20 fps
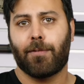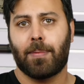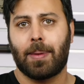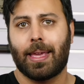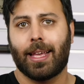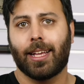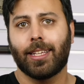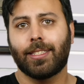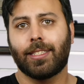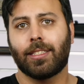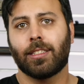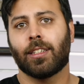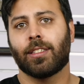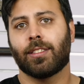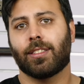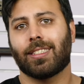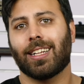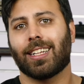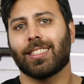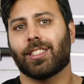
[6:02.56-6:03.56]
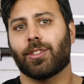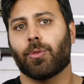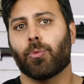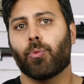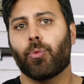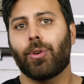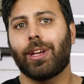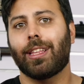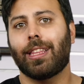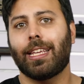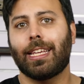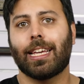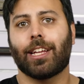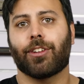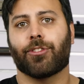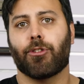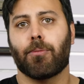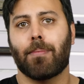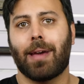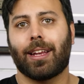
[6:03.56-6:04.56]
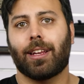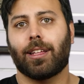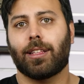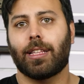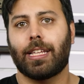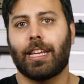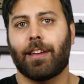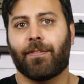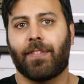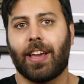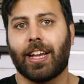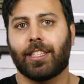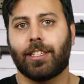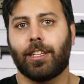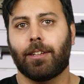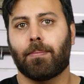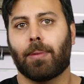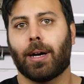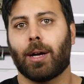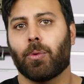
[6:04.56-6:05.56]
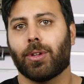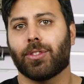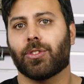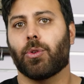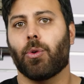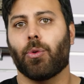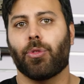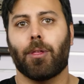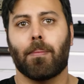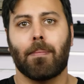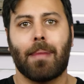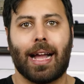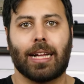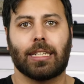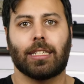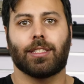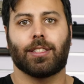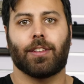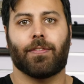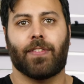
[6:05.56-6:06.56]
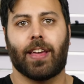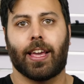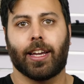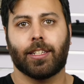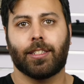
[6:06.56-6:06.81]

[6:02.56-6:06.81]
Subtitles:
FPS starts to really get dramatically affected by what's called the Magnus effect.